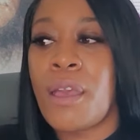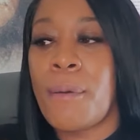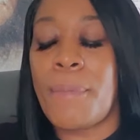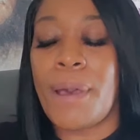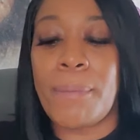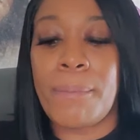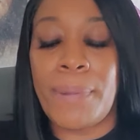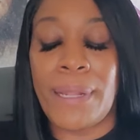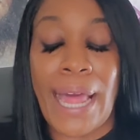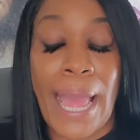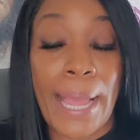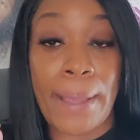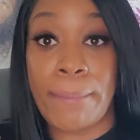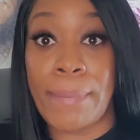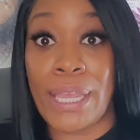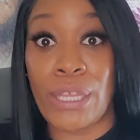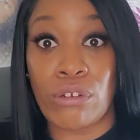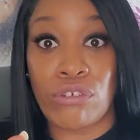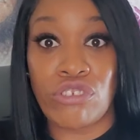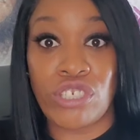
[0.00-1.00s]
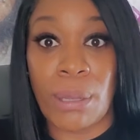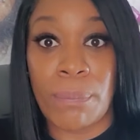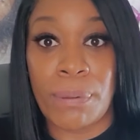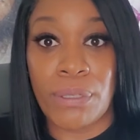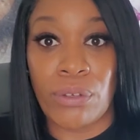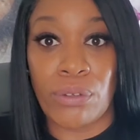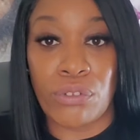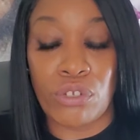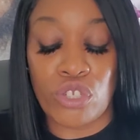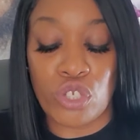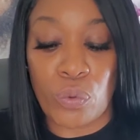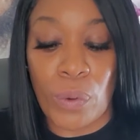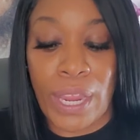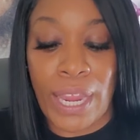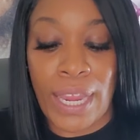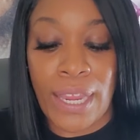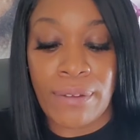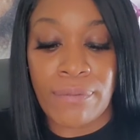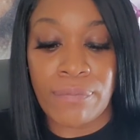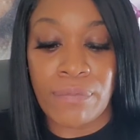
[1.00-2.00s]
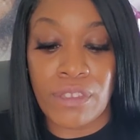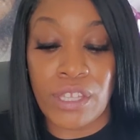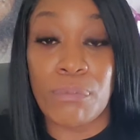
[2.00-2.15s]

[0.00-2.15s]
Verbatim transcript: But black men are jumping on the train.